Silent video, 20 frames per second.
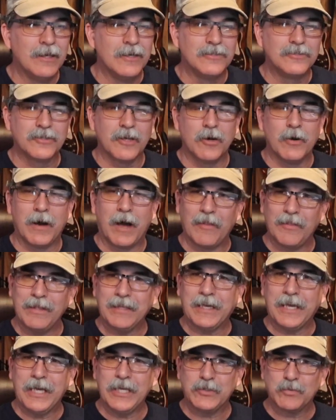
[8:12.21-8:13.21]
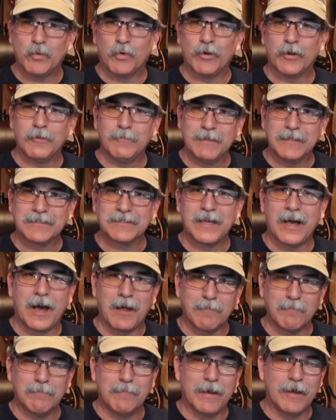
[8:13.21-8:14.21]
So I think each one of them has
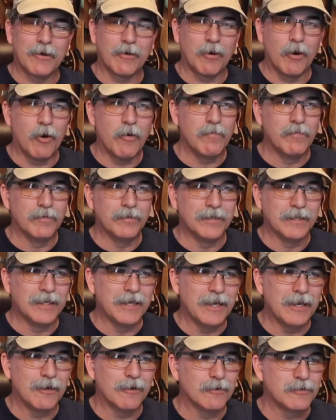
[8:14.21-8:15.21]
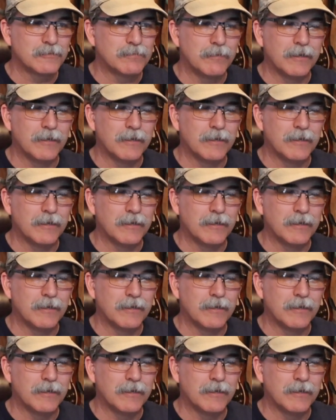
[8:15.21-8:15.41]
gotten better over the years.